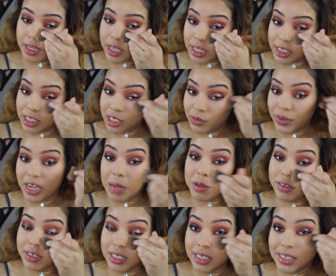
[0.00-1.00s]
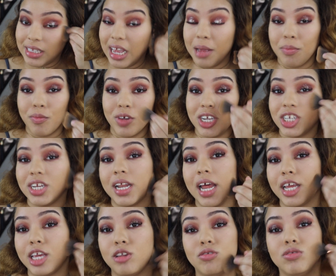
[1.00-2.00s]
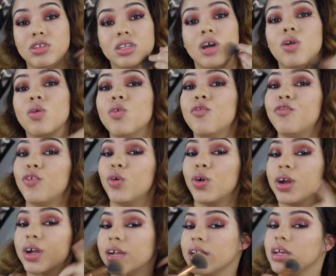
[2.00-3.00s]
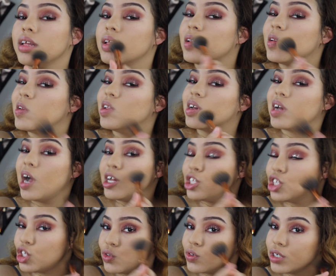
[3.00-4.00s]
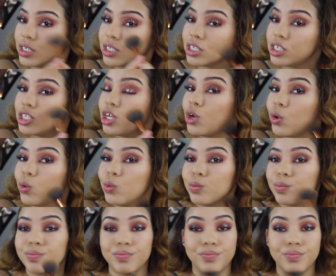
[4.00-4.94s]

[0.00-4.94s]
considering I'm using the same brush that I used for the contouring. So